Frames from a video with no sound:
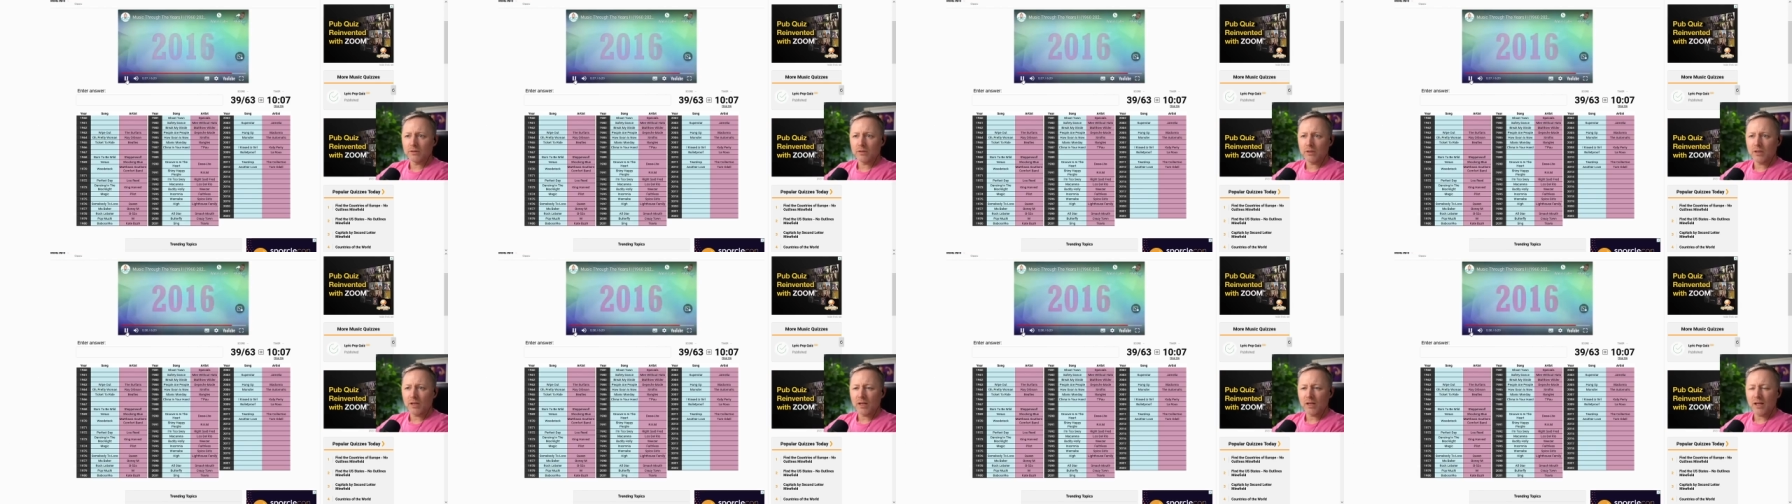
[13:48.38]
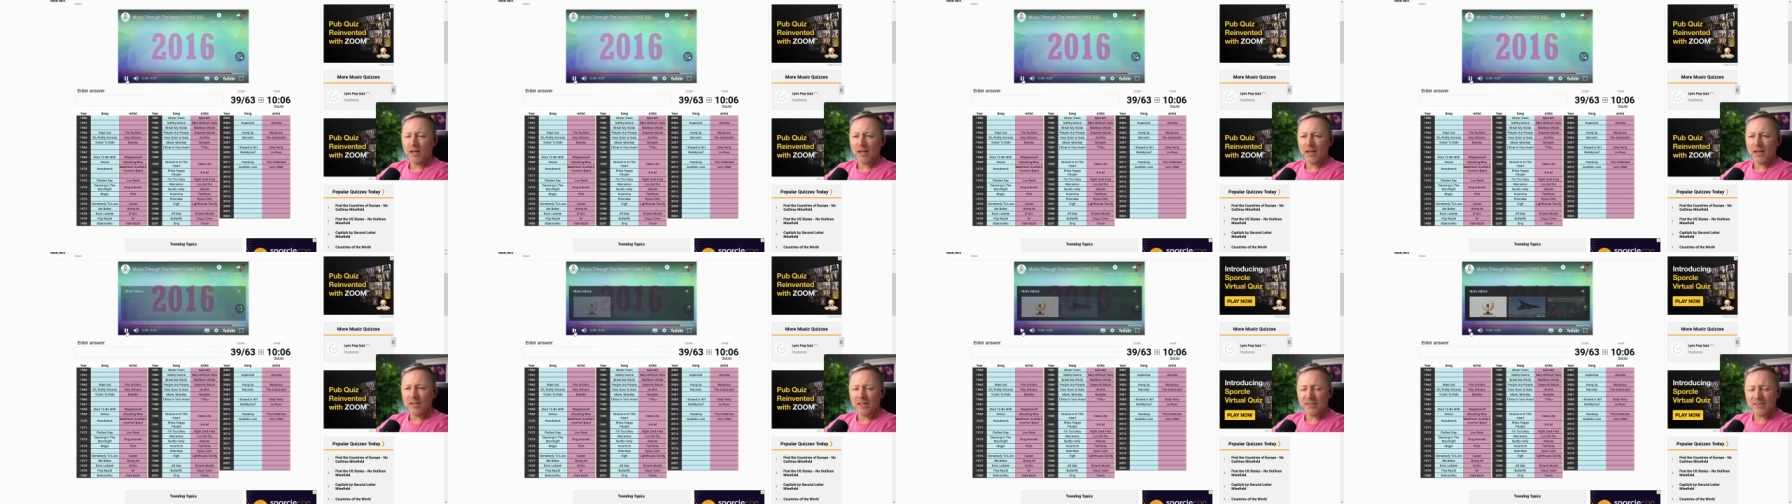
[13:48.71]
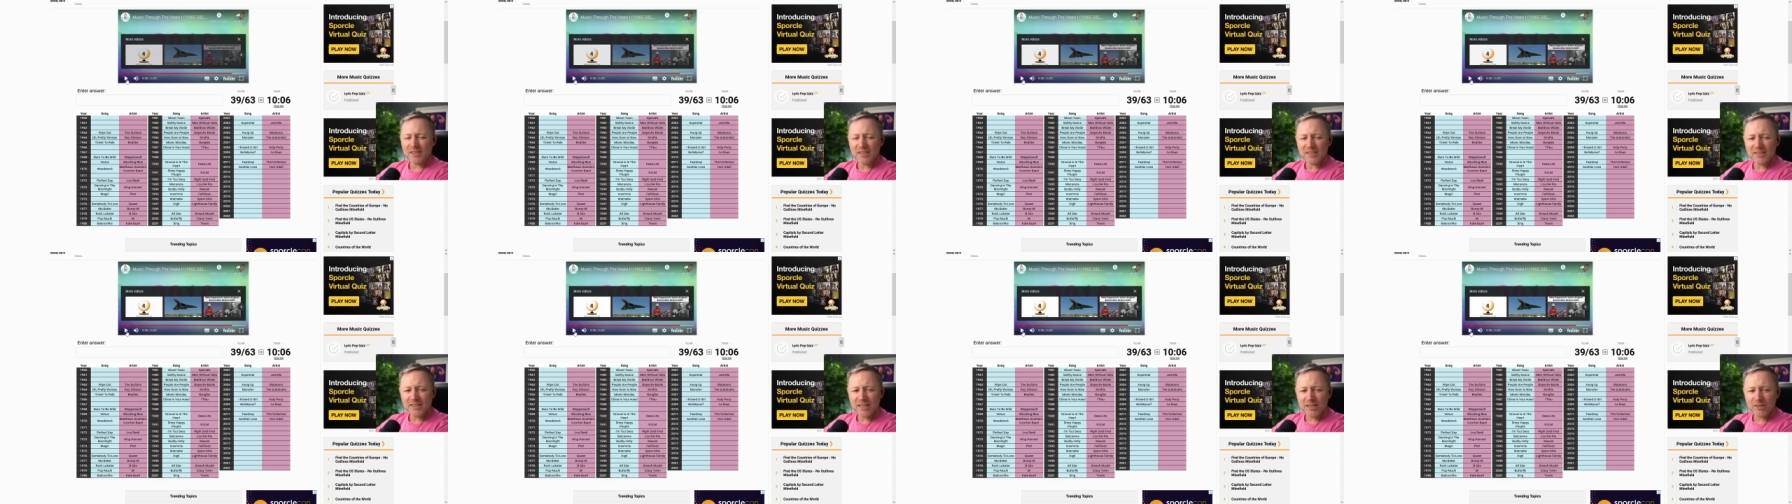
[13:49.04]
they made. Is
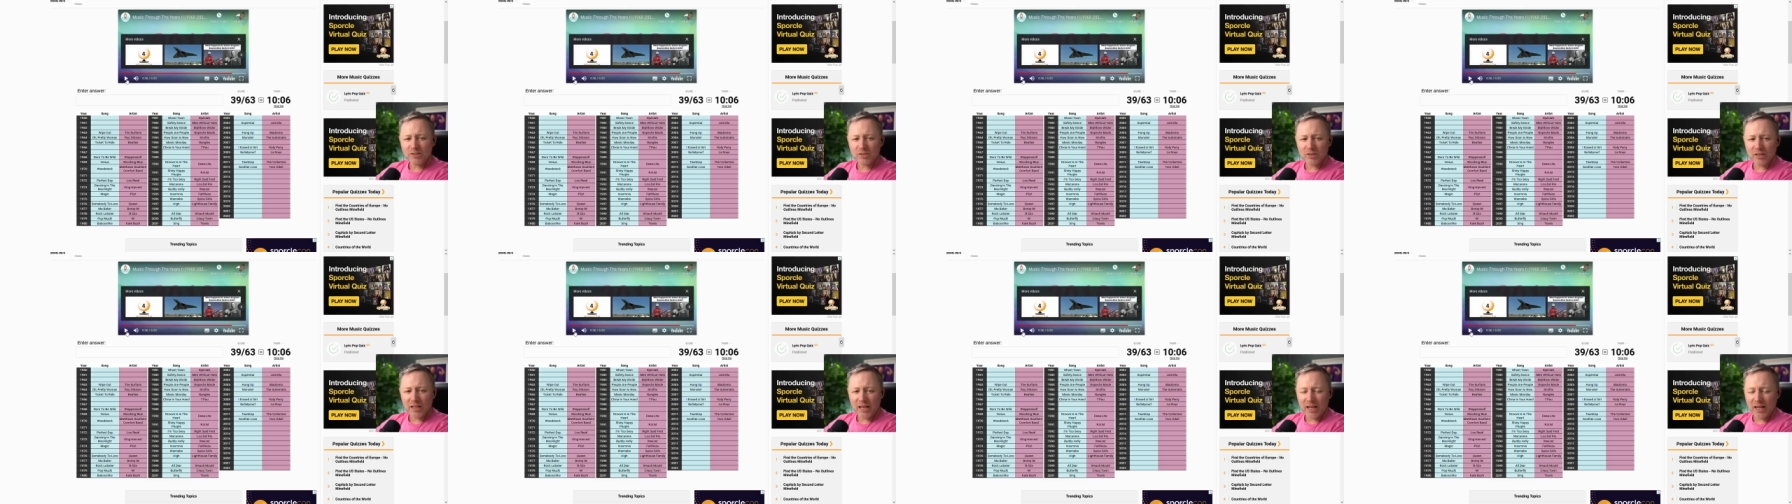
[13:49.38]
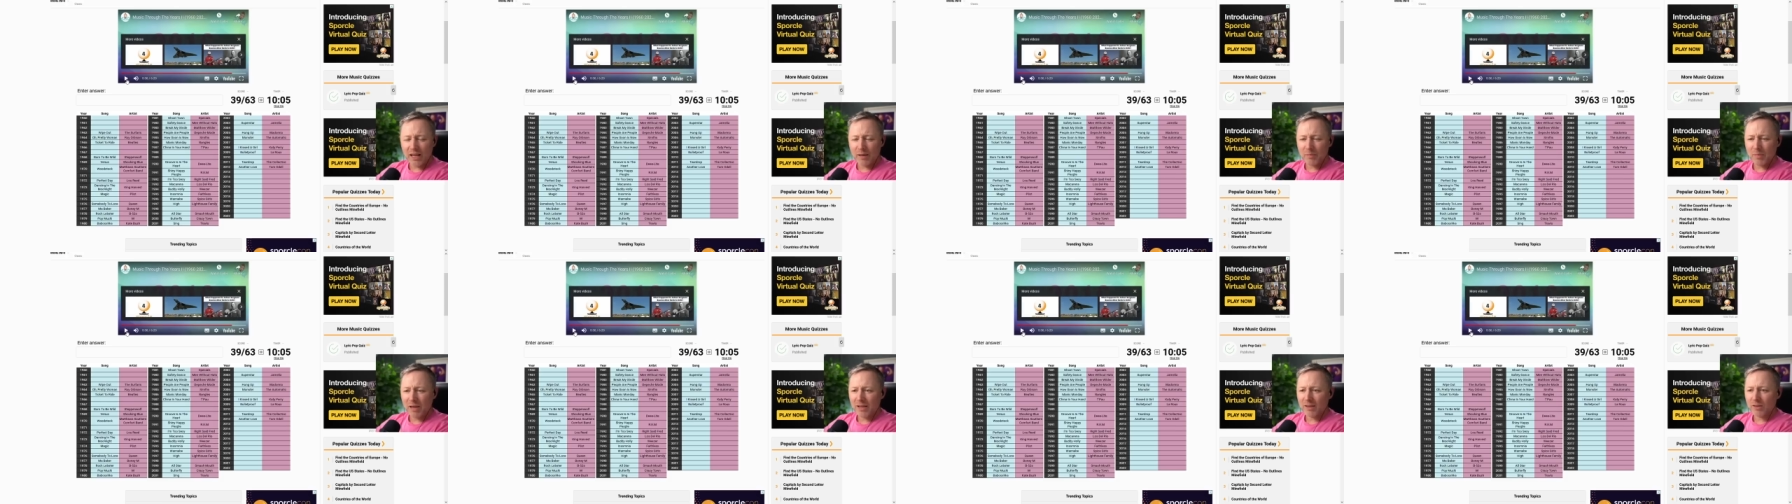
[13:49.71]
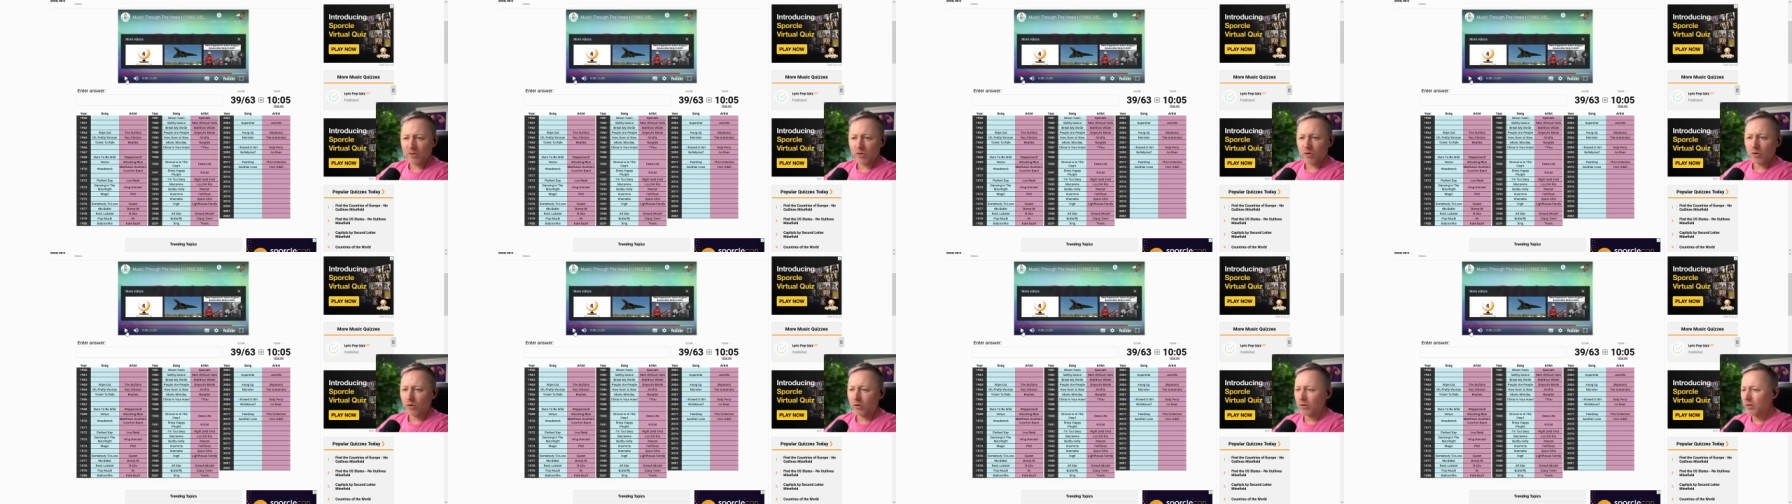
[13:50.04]
he saying to the amen
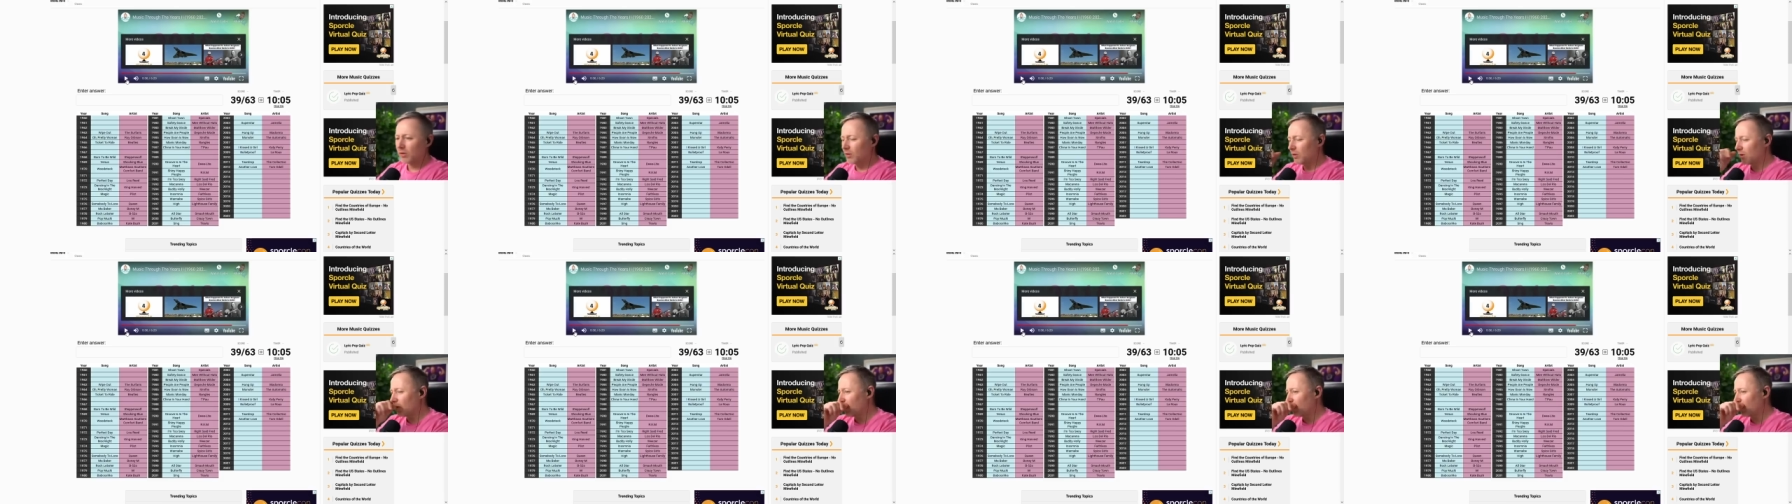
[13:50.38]
god?